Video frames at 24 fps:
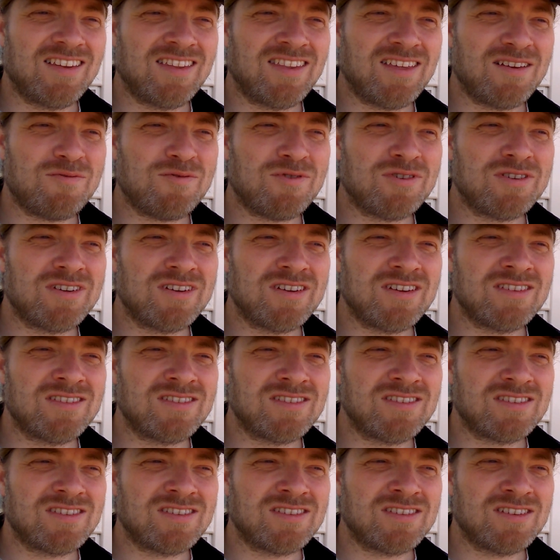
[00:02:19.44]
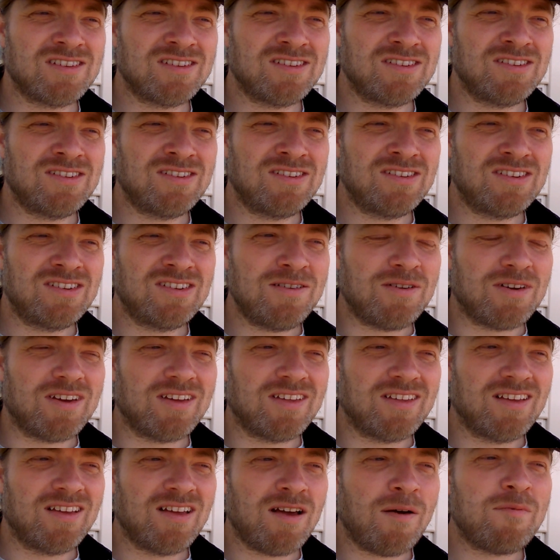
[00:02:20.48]
they wanted us to do
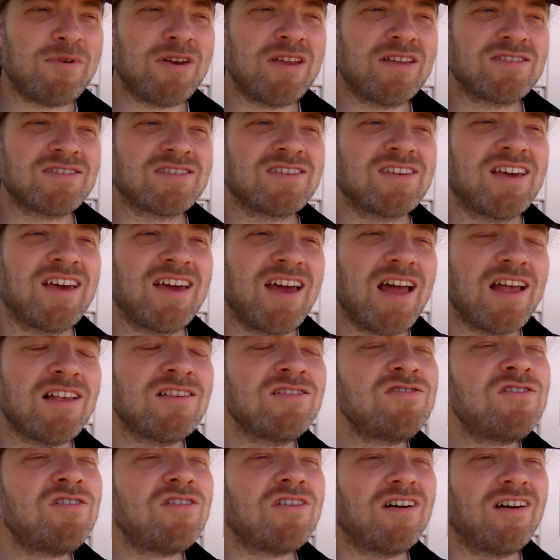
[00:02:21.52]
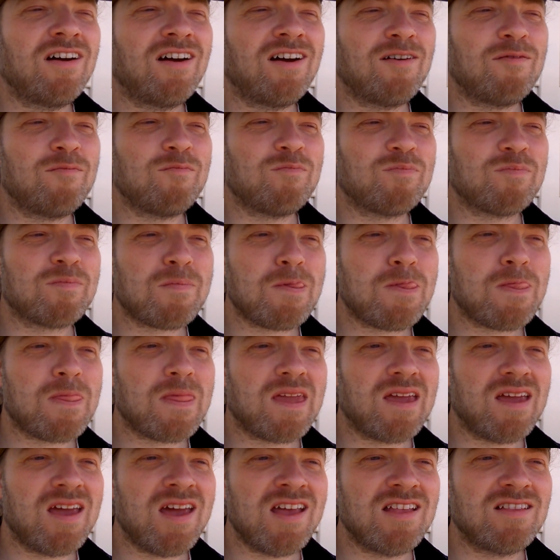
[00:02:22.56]
it. I mean, it's not
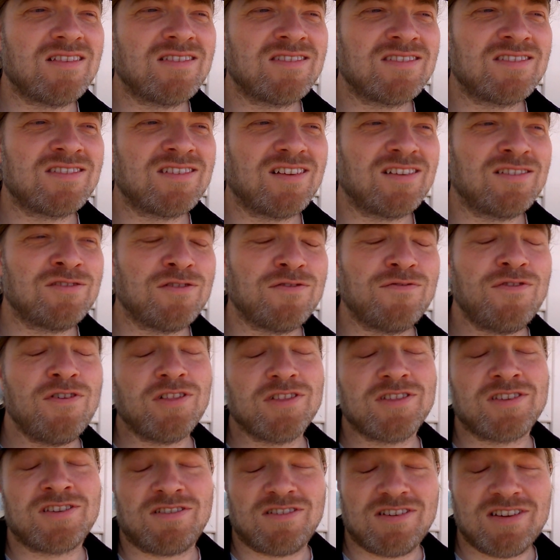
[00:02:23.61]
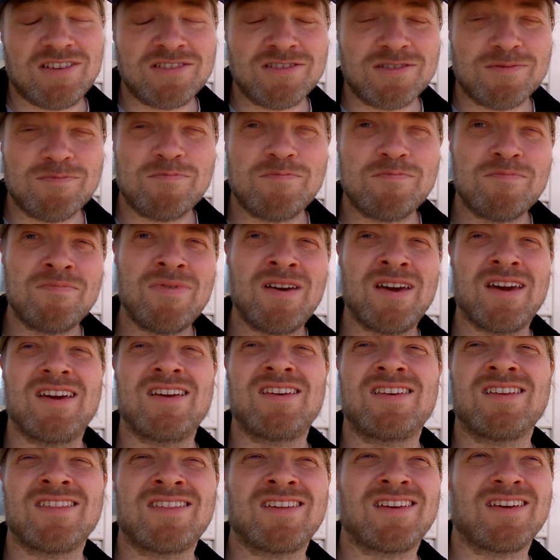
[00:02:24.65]
it's sort of voluntary, it's not
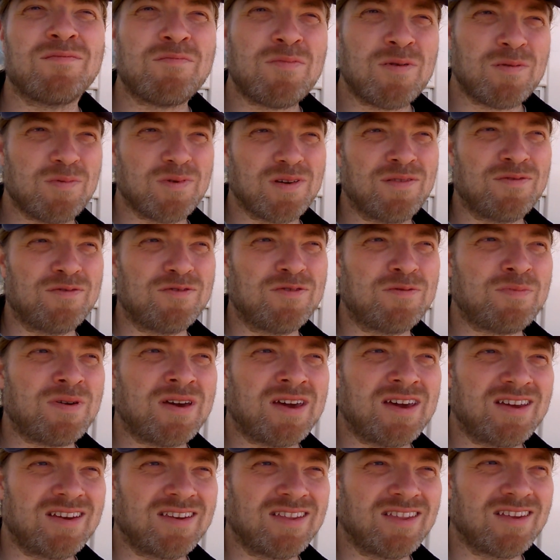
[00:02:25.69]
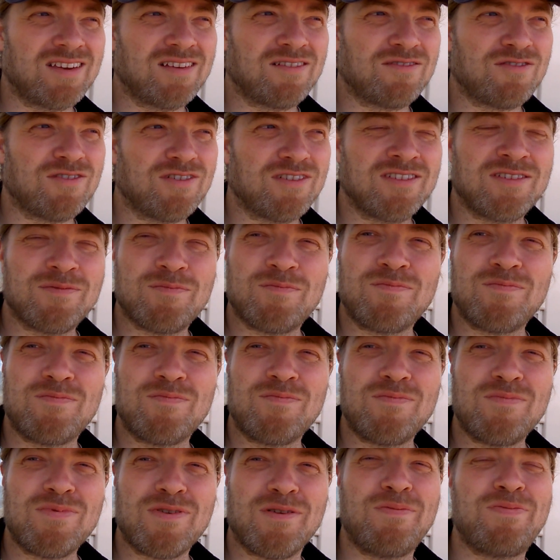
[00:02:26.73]
paid. I think probably if it was paid then I'd run into
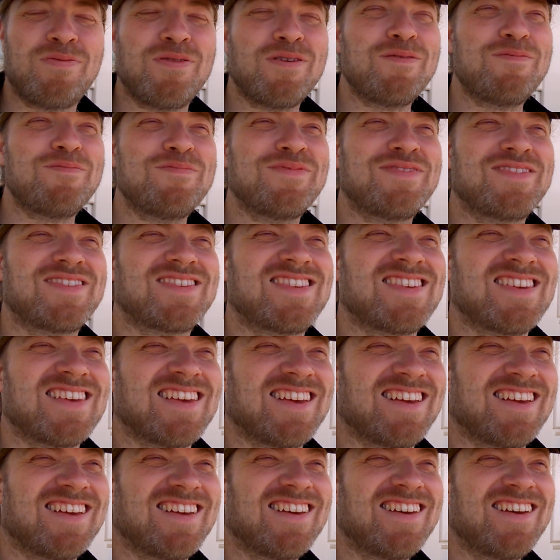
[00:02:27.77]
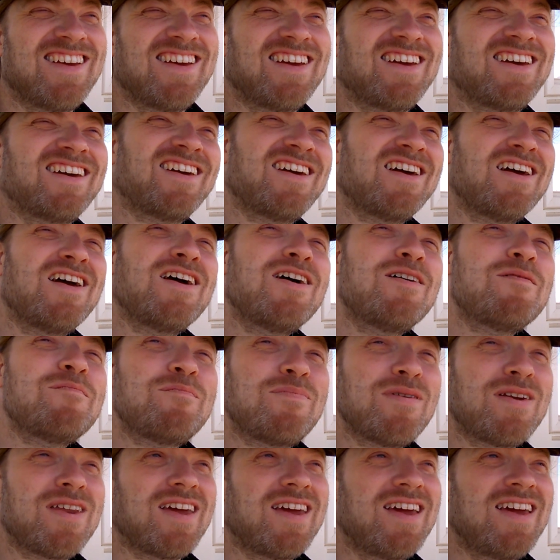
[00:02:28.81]
problems.
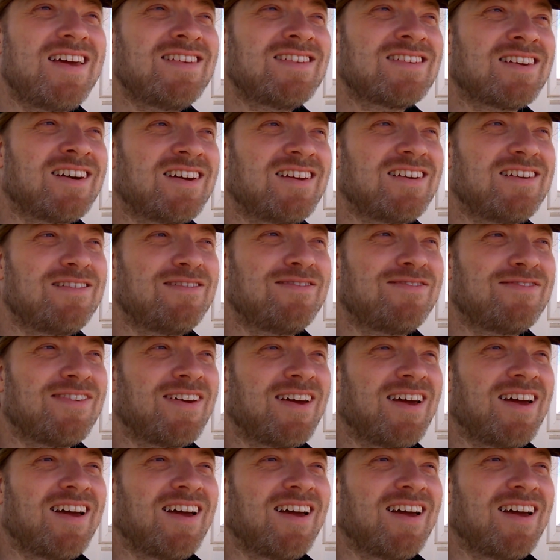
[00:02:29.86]
But it is kind of